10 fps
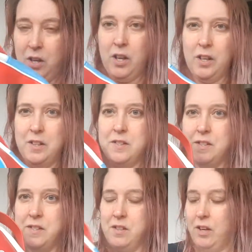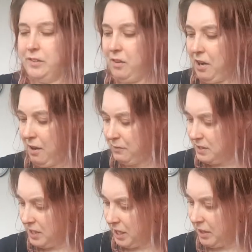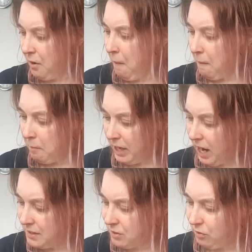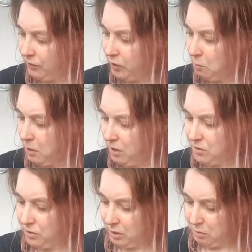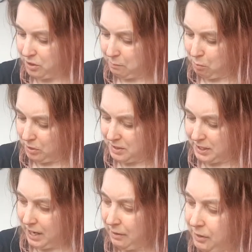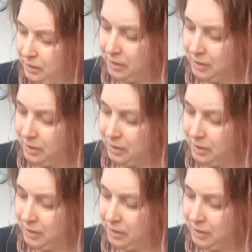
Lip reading: and it's a design that I haven't seen, but it has got a few marks on it which I pointed out.